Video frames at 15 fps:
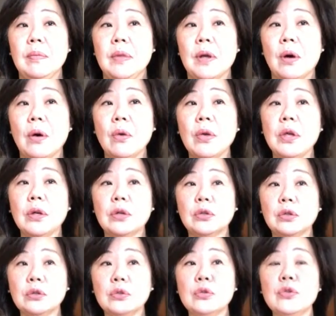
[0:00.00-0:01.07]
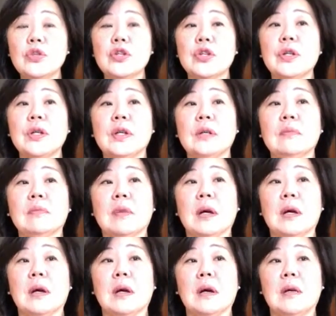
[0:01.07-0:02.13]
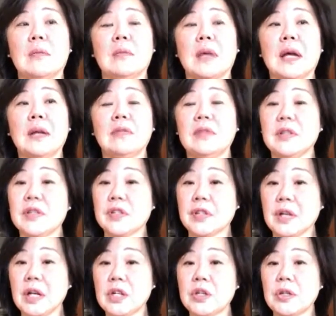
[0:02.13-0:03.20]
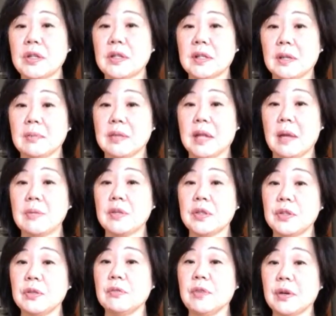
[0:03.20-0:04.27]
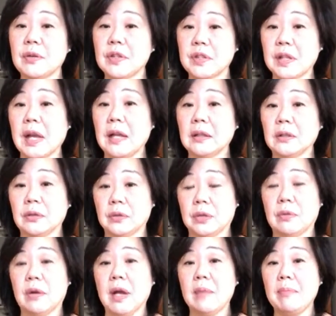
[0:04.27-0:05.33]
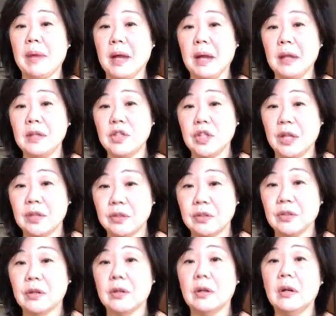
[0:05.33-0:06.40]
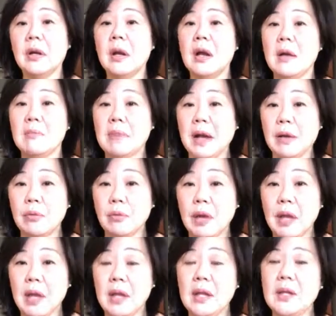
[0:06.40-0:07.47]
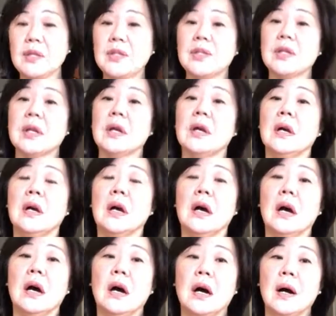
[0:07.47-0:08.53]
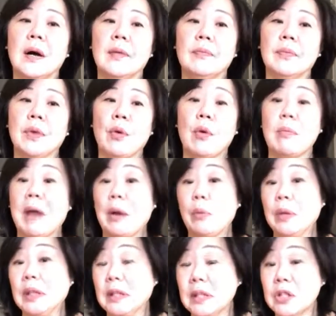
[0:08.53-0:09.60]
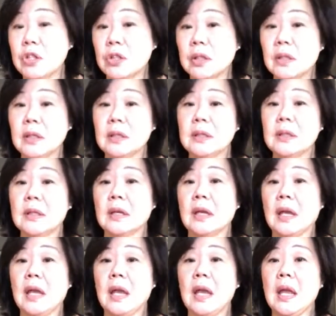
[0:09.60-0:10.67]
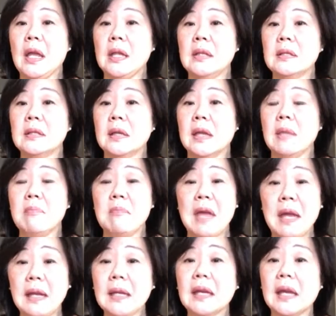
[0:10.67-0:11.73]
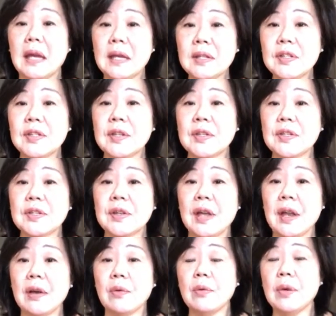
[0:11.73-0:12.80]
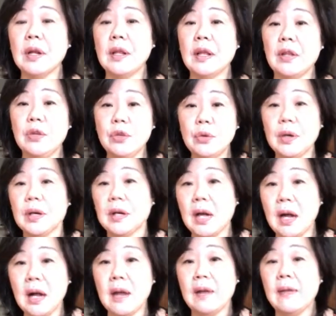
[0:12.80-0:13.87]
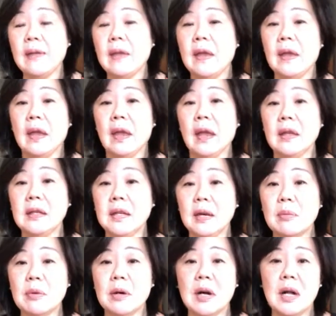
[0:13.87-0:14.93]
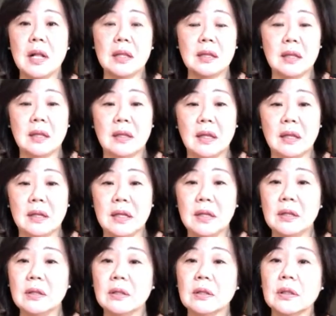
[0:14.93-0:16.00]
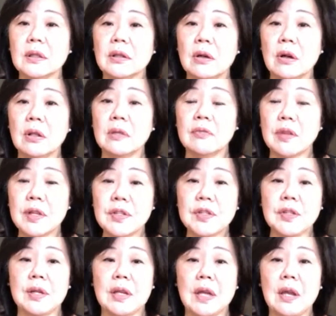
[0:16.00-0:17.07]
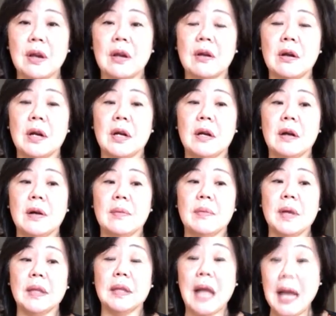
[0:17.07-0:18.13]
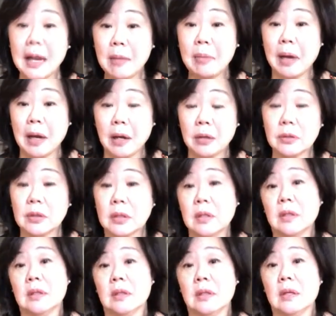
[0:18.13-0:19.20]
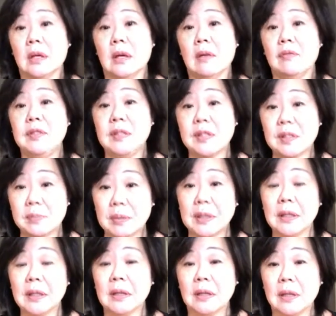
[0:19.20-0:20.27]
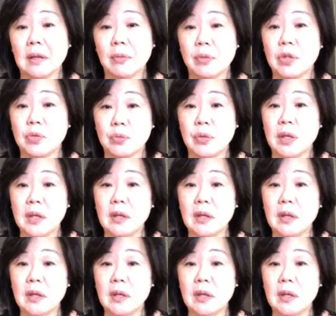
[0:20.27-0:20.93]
whole inclusion kind of discussion sometimes still very siloed, right? By gender, by race, or by religion. And in many cases, the area that you and I and Debra and Neil and all of us care a lot about, disability, which we